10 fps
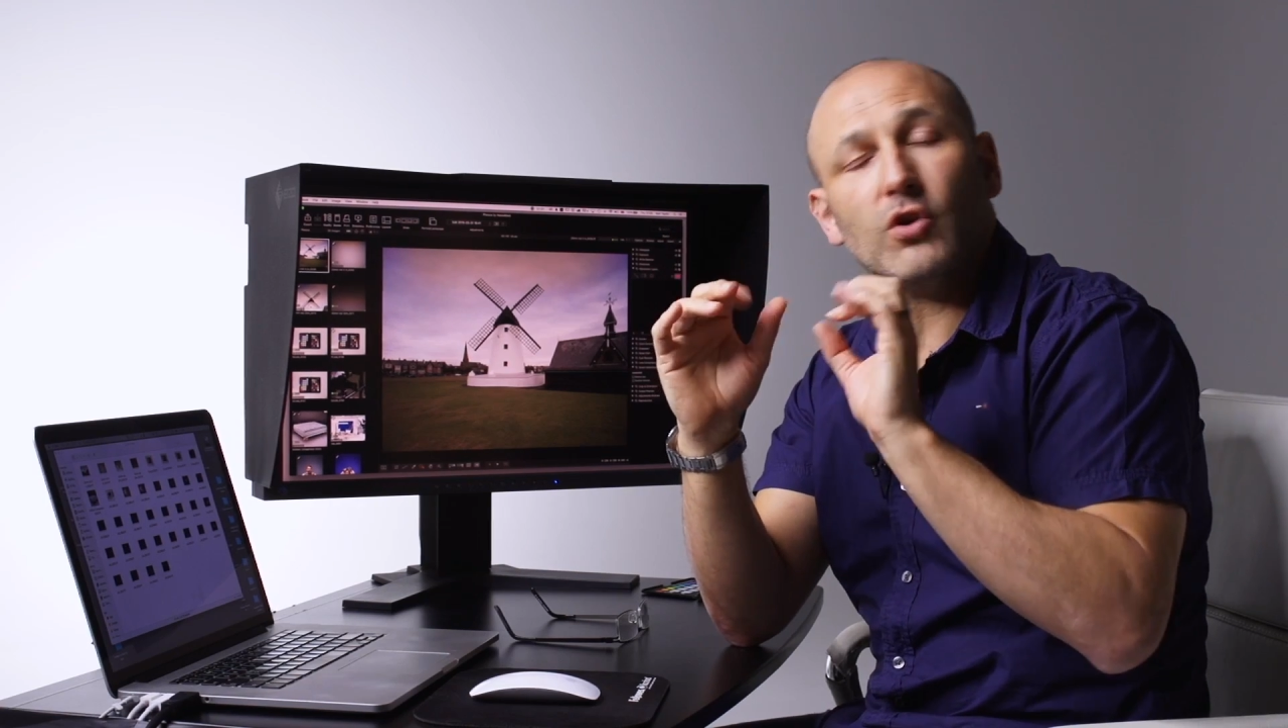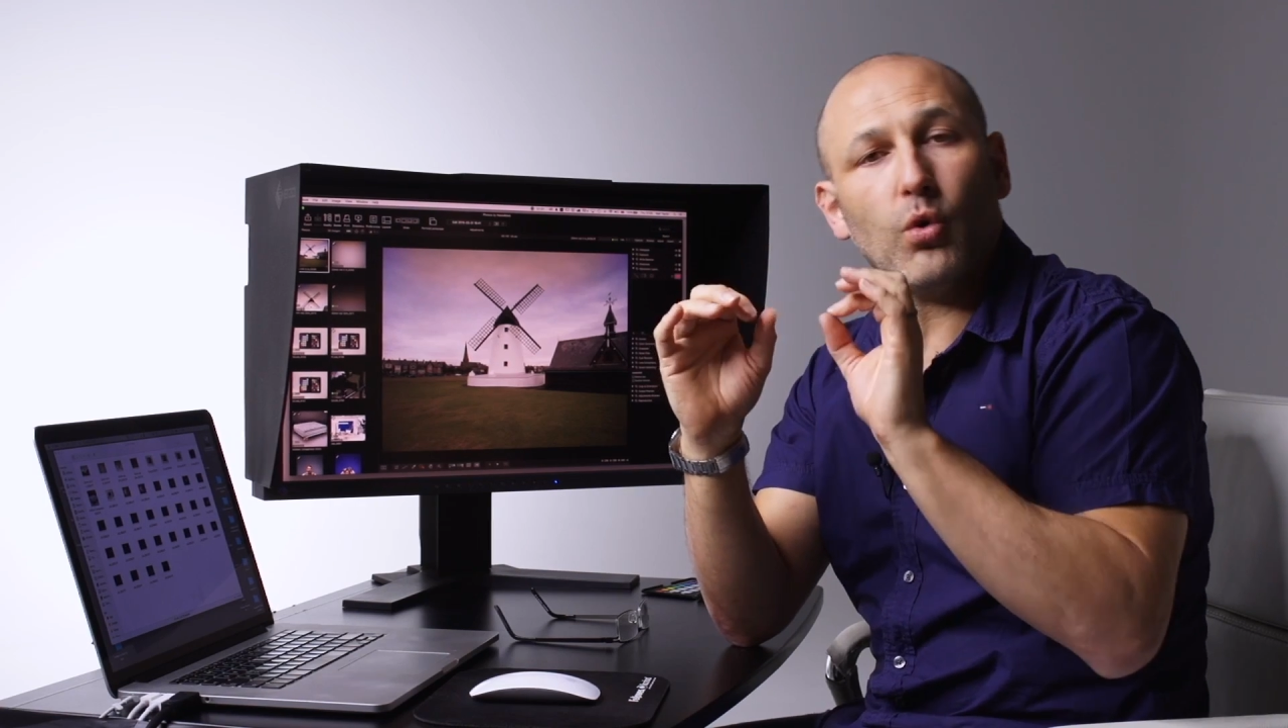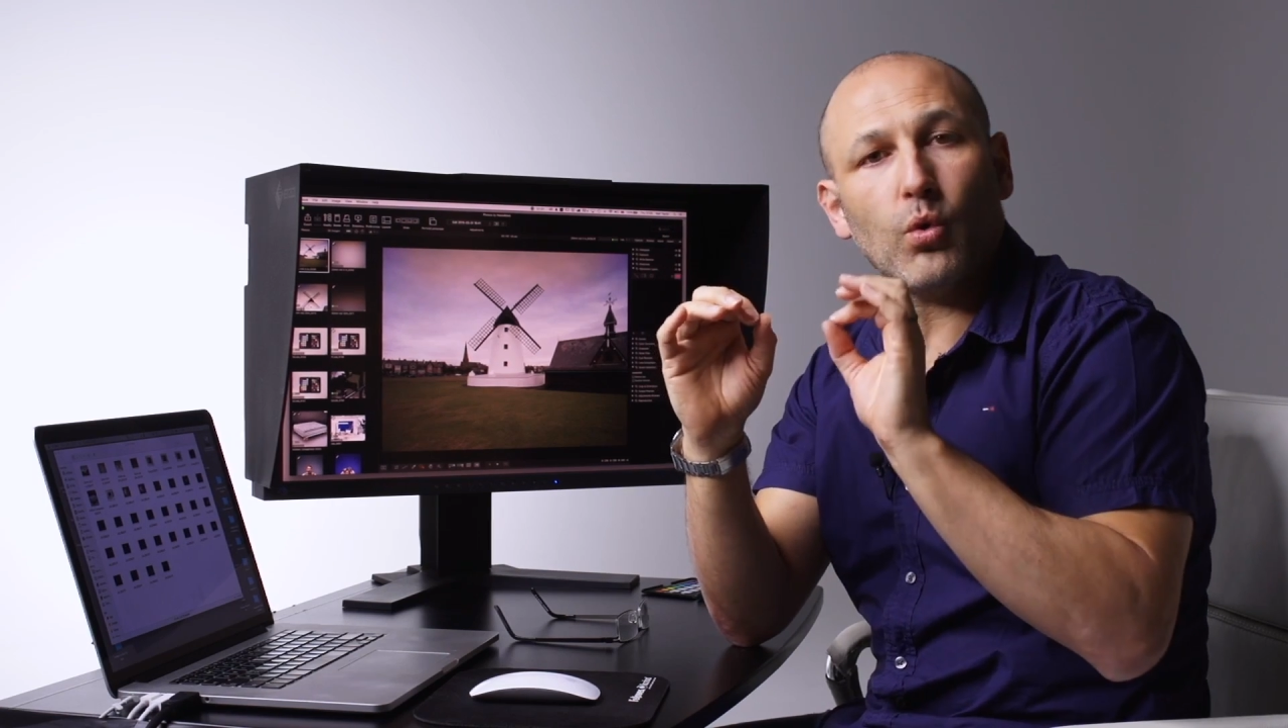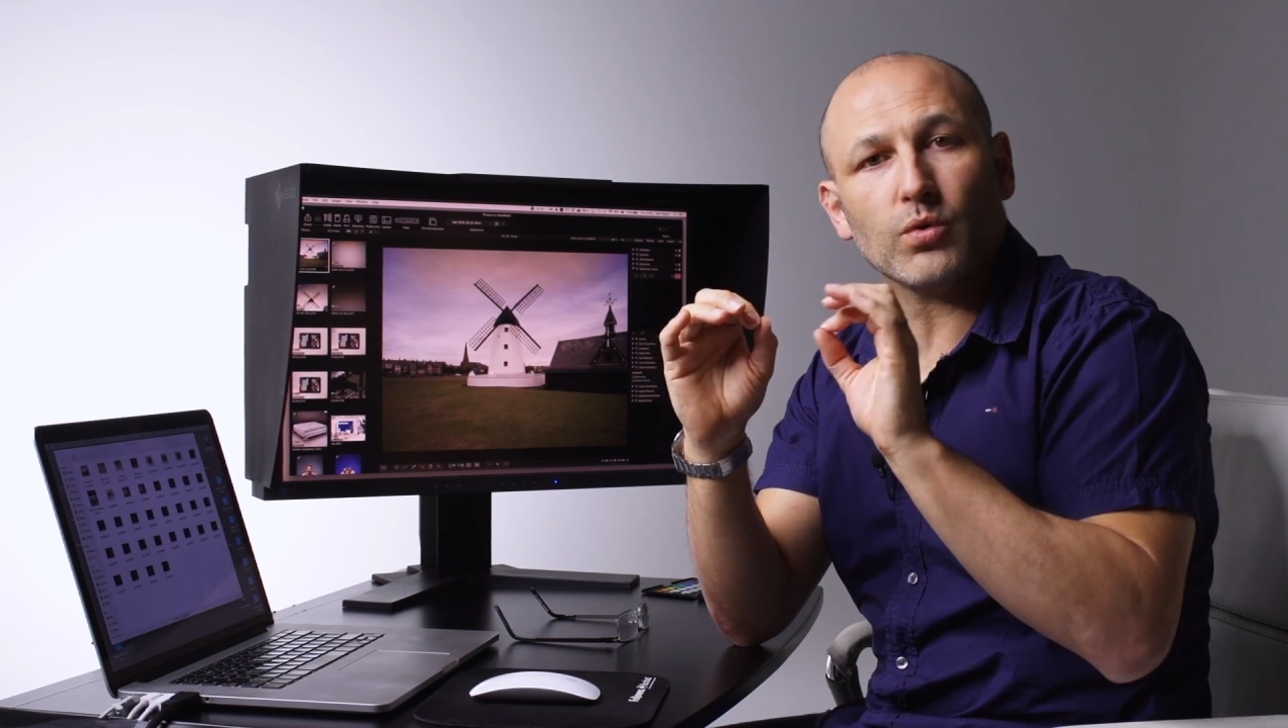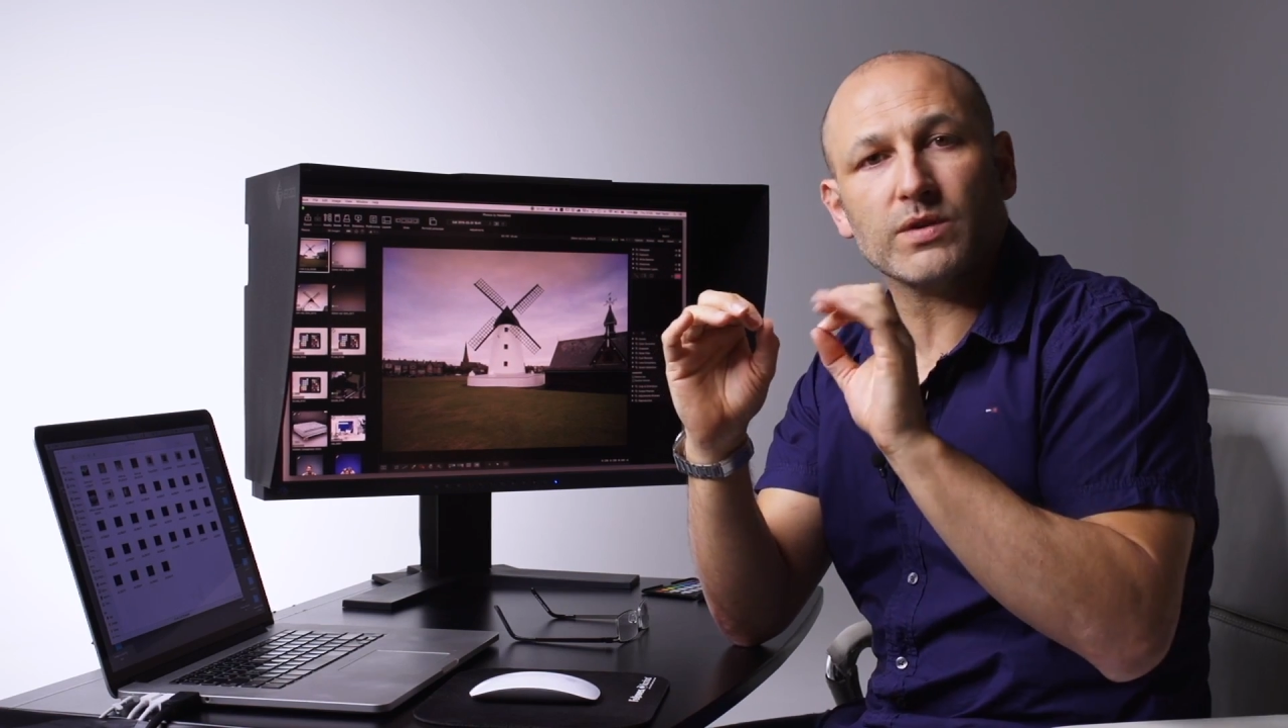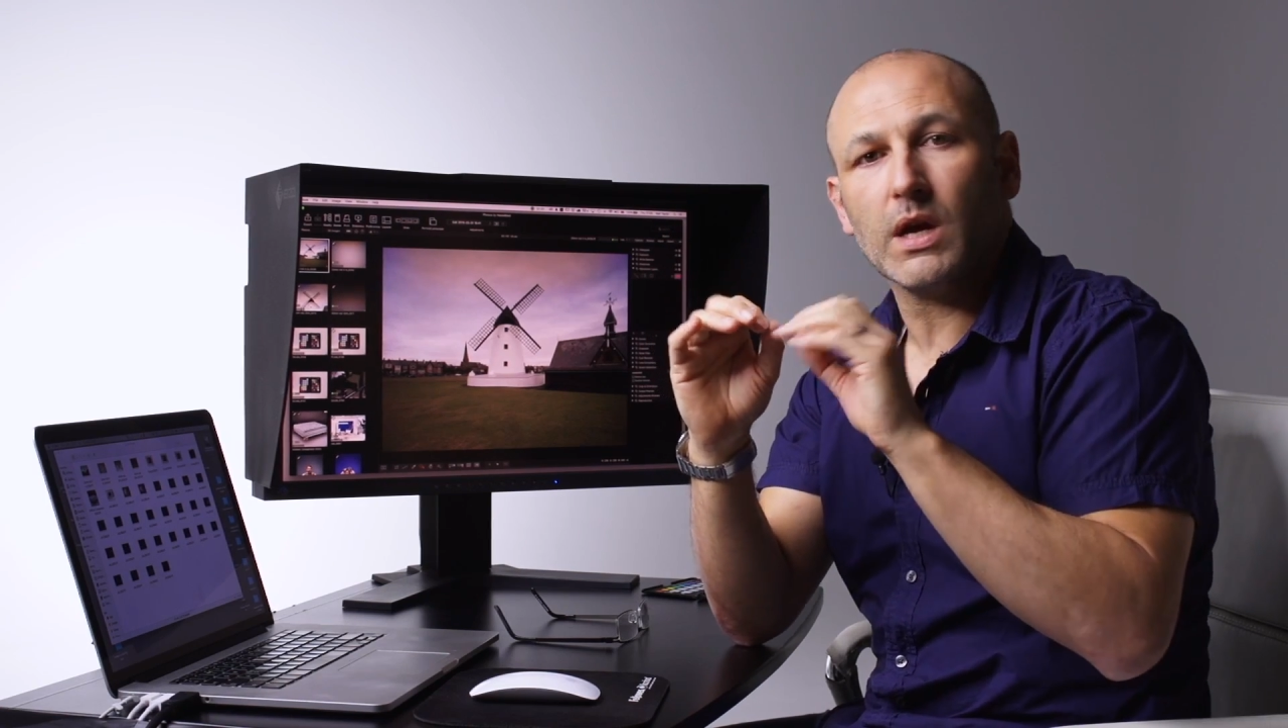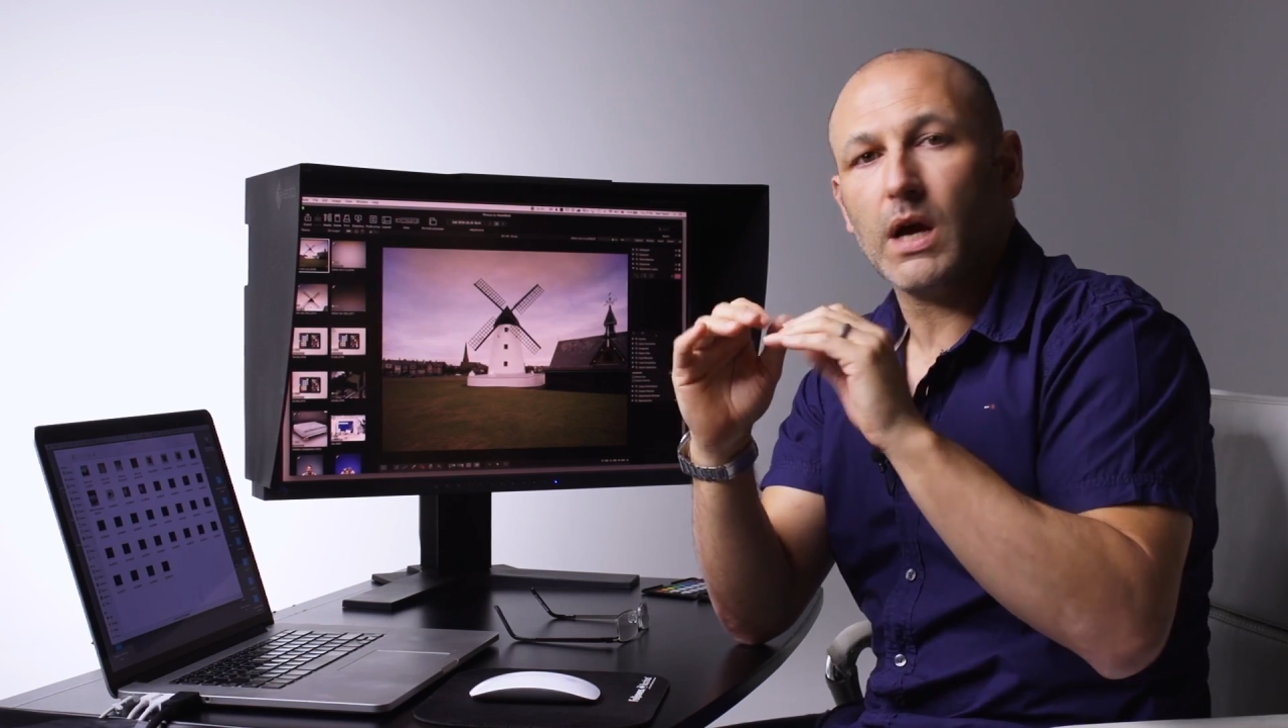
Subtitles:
cause